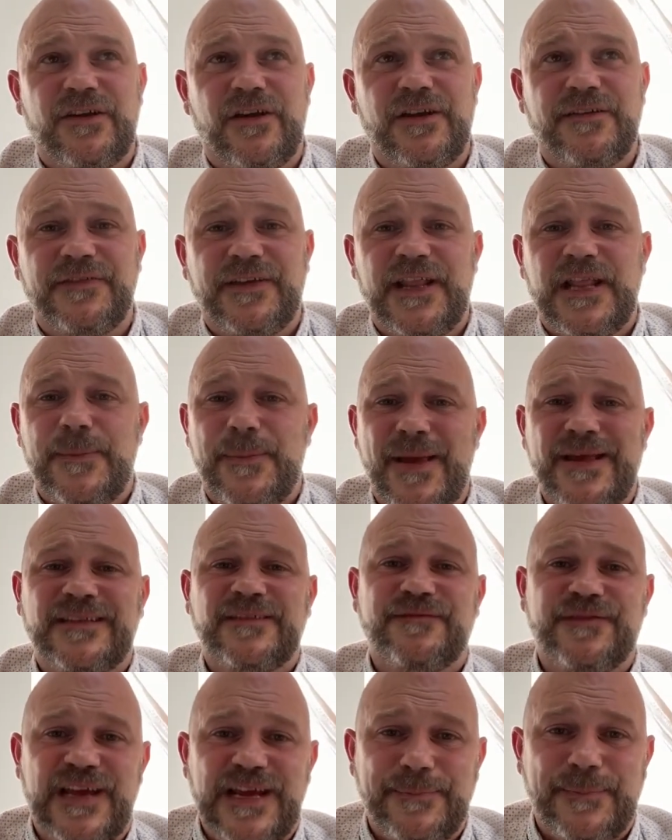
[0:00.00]
kind of get the
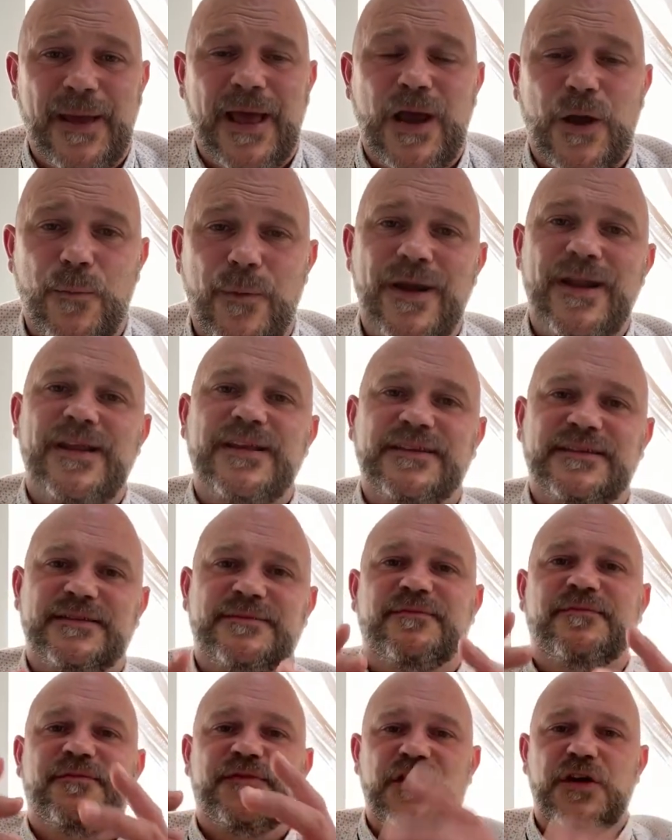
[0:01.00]
best feedback when it's
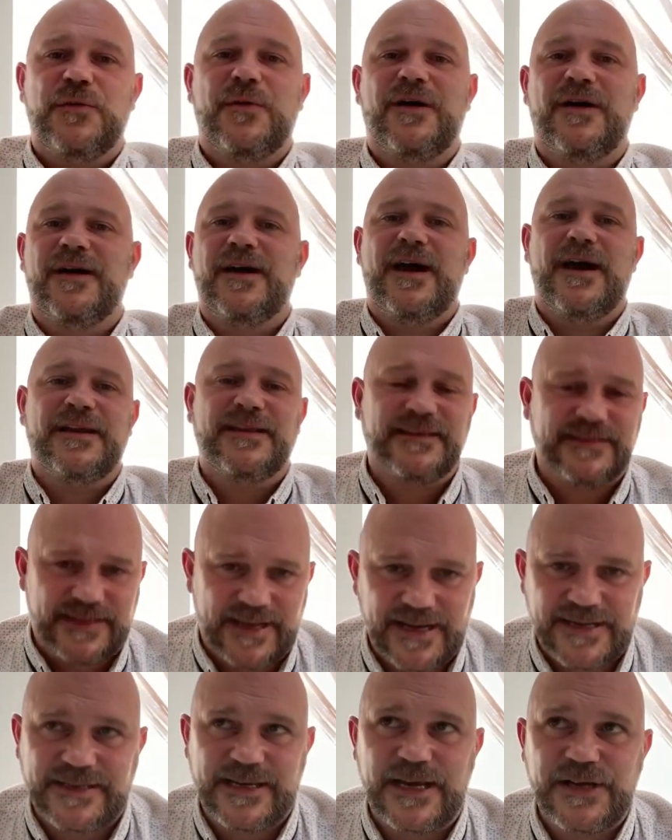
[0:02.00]
viewer and
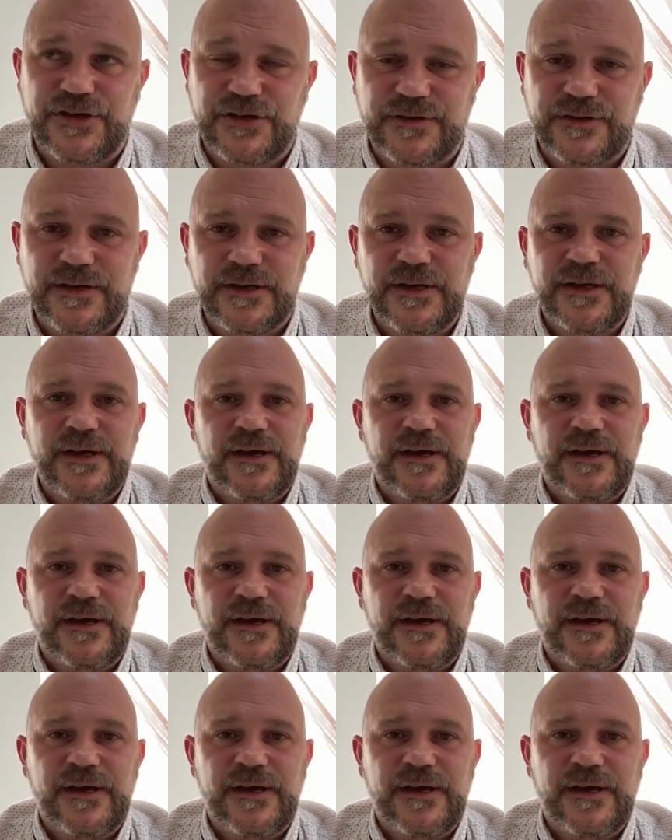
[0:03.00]
estate agent.